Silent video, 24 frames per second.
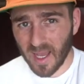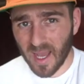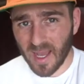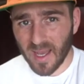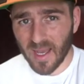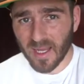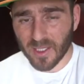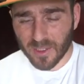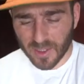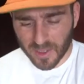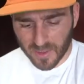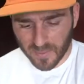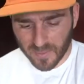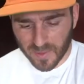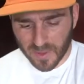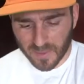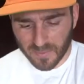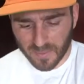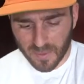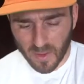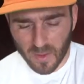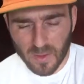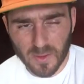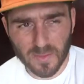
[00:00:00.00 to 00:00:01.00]
I actually was
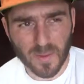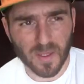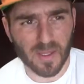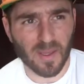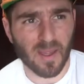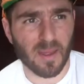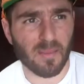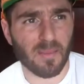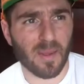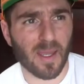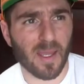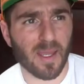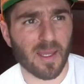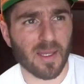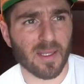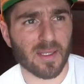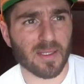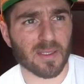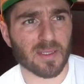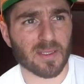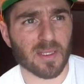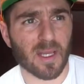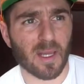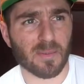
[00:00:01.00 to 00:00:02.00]
approached by them
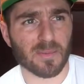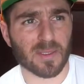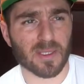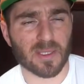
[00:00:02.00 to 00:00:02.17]
and I'm